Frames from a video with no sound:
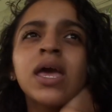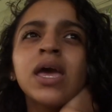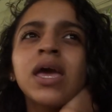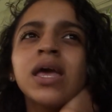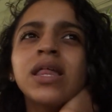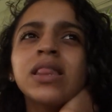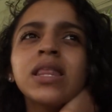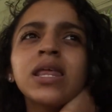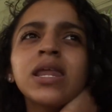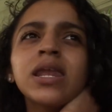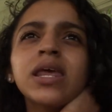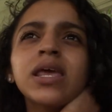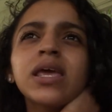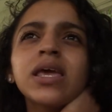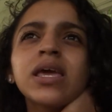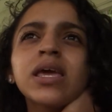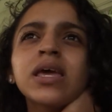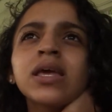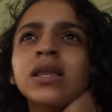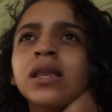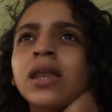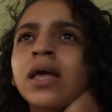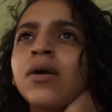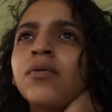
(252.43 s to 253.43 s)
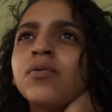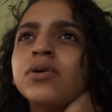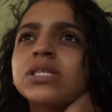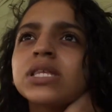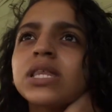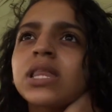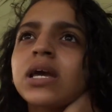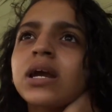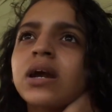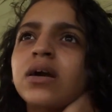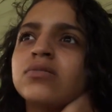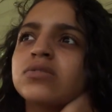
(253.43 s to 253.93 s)
And then again, it
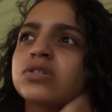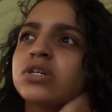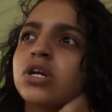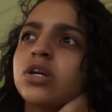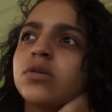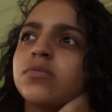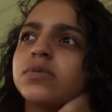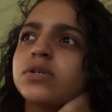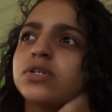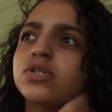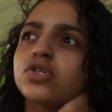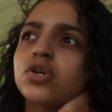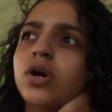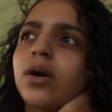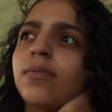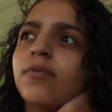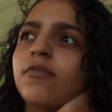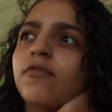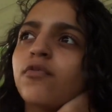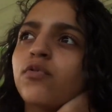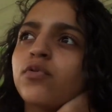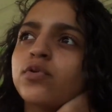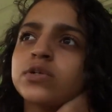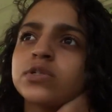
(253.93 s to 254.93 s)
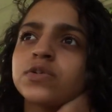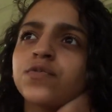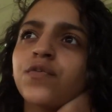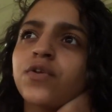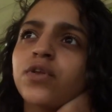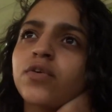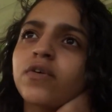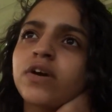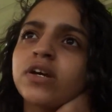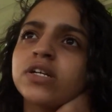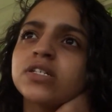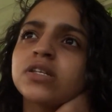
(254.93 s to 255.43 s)
wasn't like I was going to be scrubbing floors for
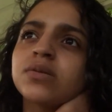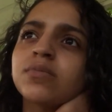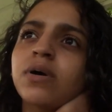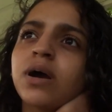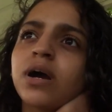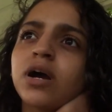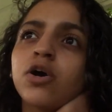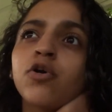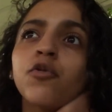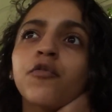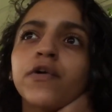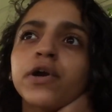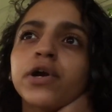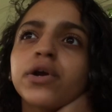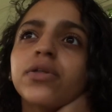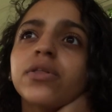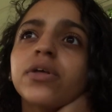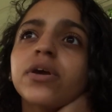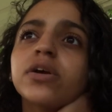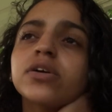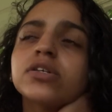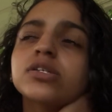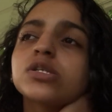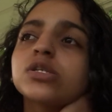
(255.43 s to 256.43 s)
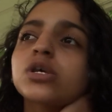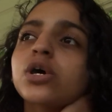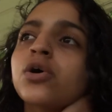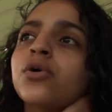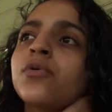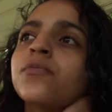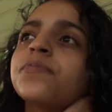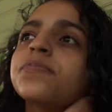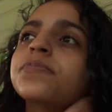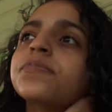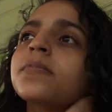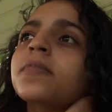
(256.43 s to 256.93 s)
the rest of my career there,
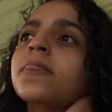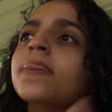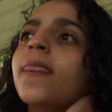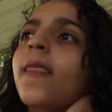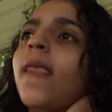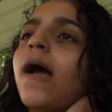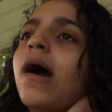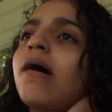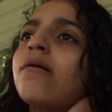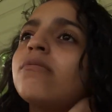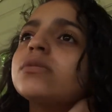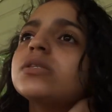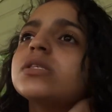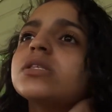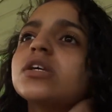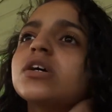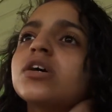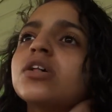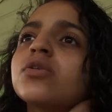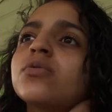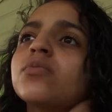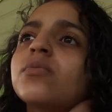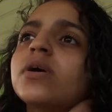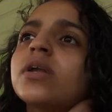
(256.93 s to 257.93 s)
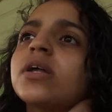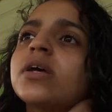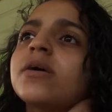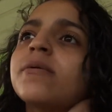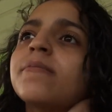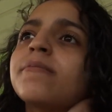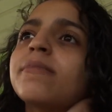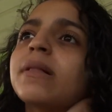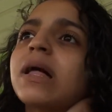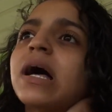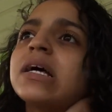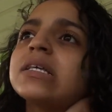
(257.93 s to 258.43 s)
so I was dealing with
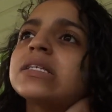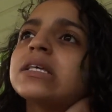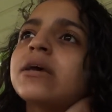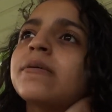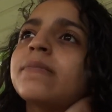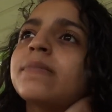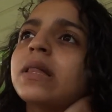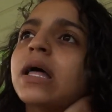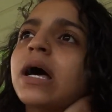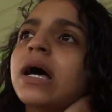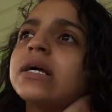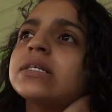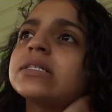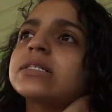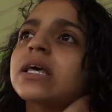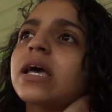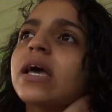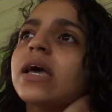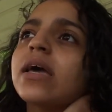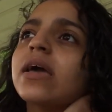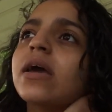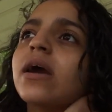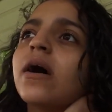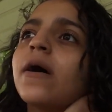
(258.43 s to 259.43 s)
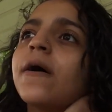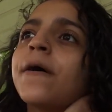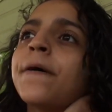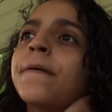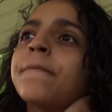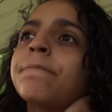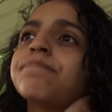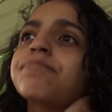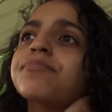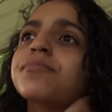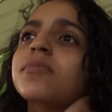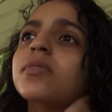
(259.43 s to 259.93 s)
it, blase.
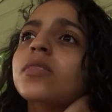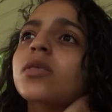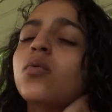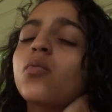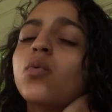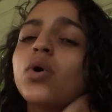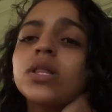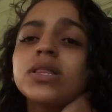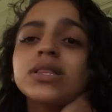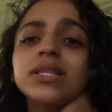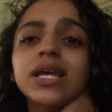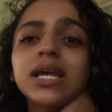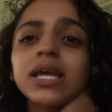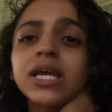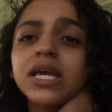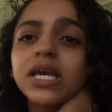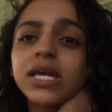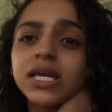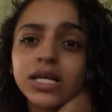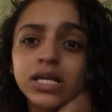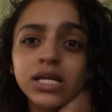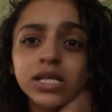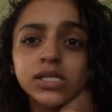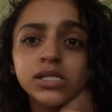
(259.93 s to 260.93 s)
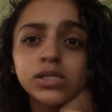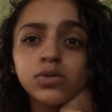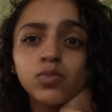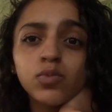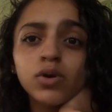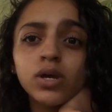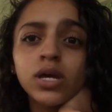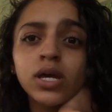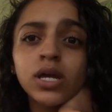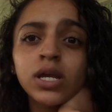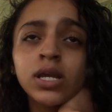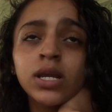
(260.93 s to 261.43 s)
One thing is,
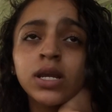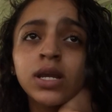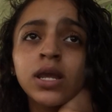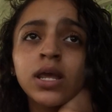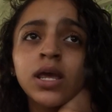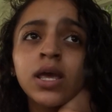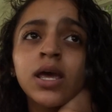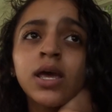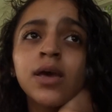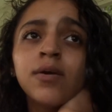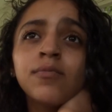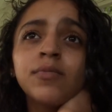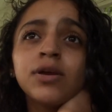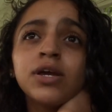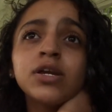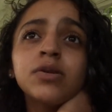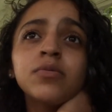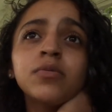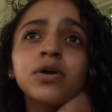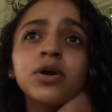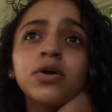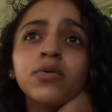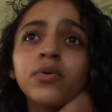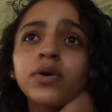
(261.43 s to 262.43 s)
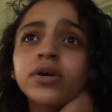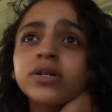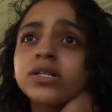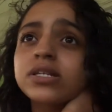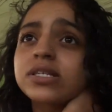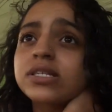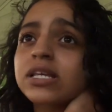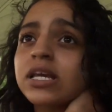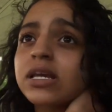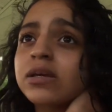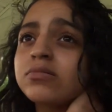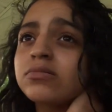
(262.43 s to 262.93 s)
when me and Demira work the
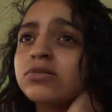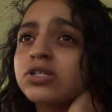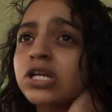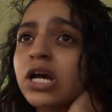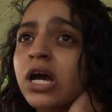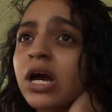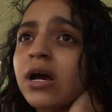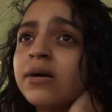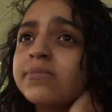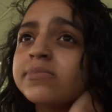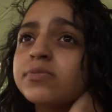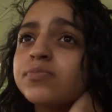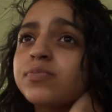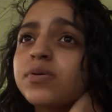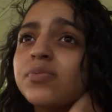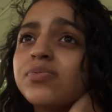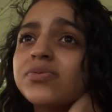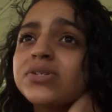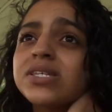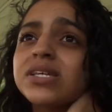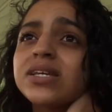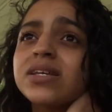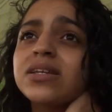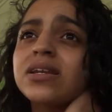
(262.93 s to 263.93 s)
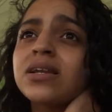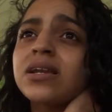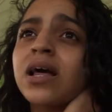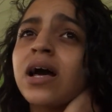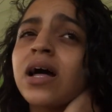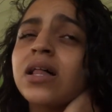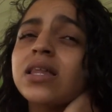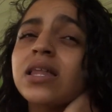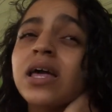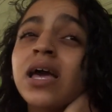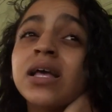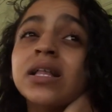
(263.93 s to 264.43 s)
same jobs, people tend to
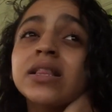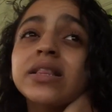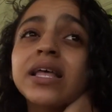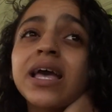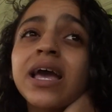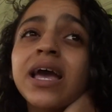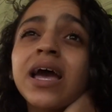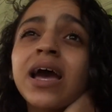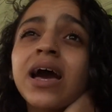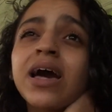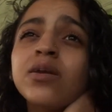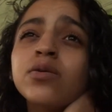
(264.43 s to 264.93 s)
not like that.